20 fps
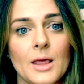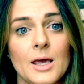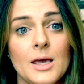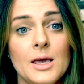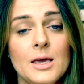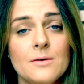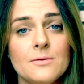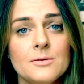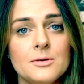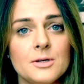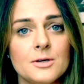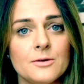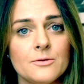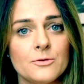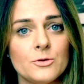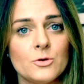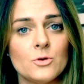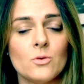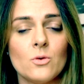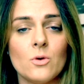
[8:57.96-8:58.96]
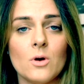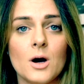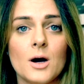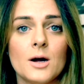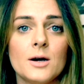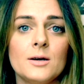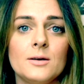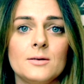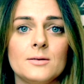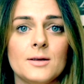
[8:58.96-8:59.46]
even if you
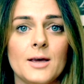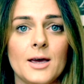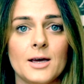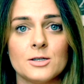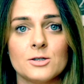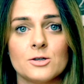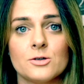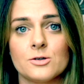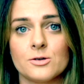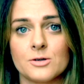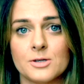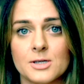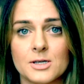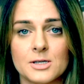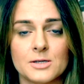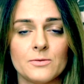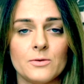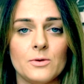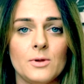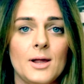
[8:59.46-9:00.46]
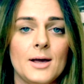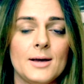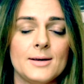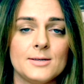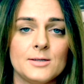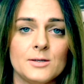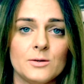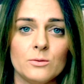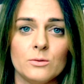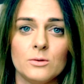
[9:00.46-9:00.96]
aren't as successful
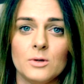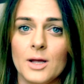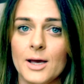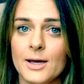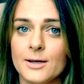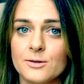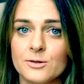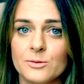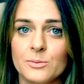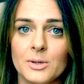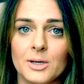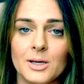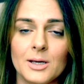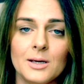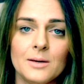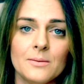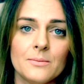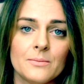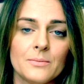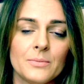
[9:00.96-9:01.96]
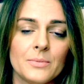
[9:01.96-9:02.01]
as you would like to be,